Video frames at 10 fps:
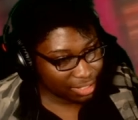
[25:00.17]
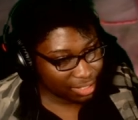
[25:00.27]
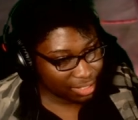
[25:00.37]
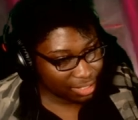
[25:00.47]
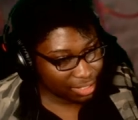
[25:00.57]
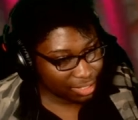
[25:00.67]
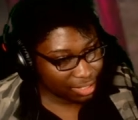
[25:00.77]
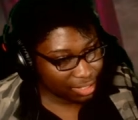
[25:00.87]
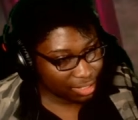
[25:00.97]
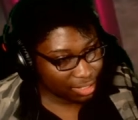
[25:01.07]

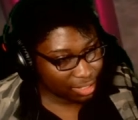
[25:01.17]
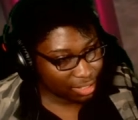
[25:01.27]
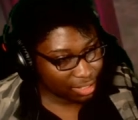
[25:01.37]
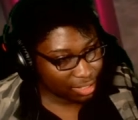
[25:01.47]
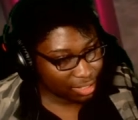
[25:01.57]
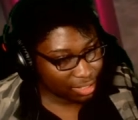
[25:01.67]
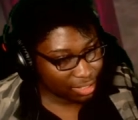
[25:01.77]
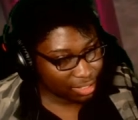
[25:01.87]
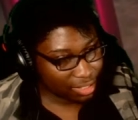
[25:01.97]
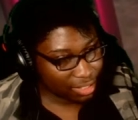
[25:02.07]

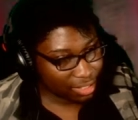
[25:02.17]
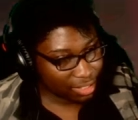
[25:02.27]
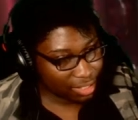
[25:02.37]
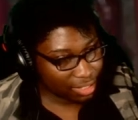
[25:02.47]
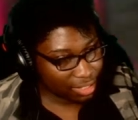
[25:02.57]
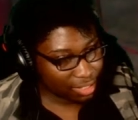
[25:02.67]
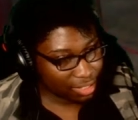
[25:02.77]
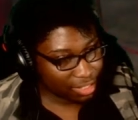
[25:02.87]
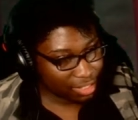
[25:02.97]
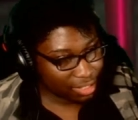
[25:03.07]

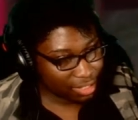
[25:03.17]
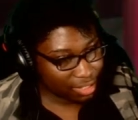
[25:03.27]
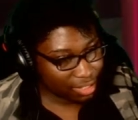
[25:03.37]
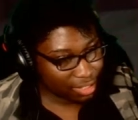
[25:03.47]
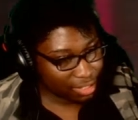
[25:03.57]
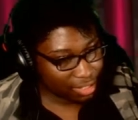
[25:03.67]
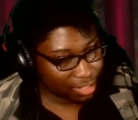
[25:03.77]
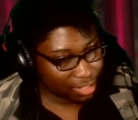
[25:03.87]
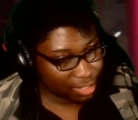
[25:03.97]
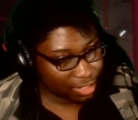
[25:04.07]

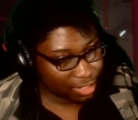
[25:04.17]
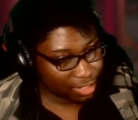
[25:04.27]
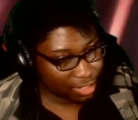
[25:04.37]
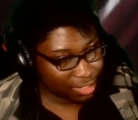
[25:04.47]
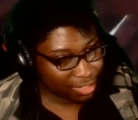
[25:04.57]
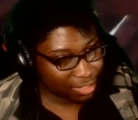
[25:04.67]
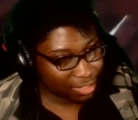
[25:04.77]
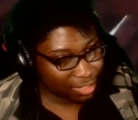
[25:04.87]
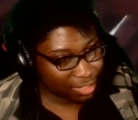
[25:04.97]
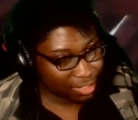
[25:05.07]

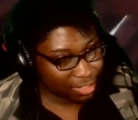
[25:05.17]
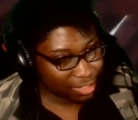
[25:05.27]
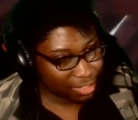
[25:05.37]
(silence)